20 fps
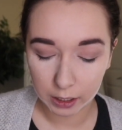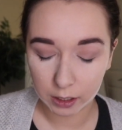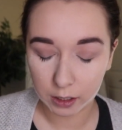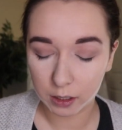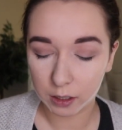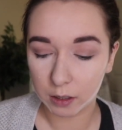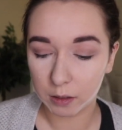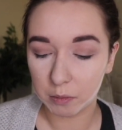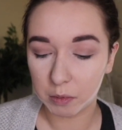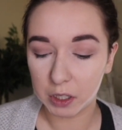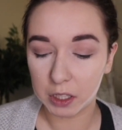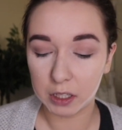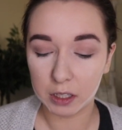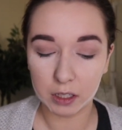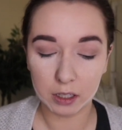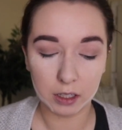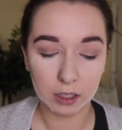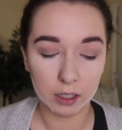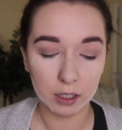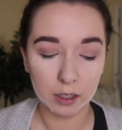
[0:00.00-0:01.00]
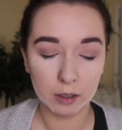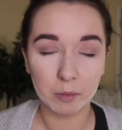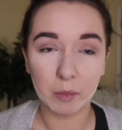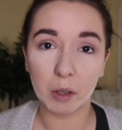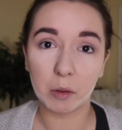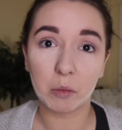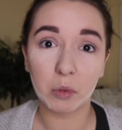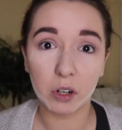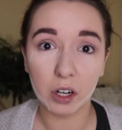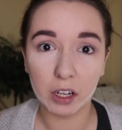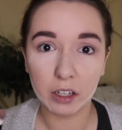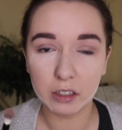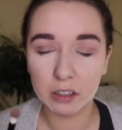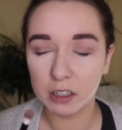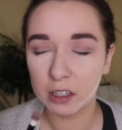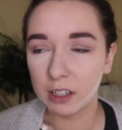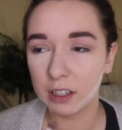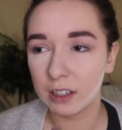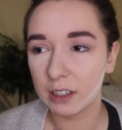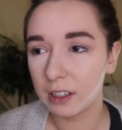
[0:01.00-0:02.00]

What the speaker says: could be my brush.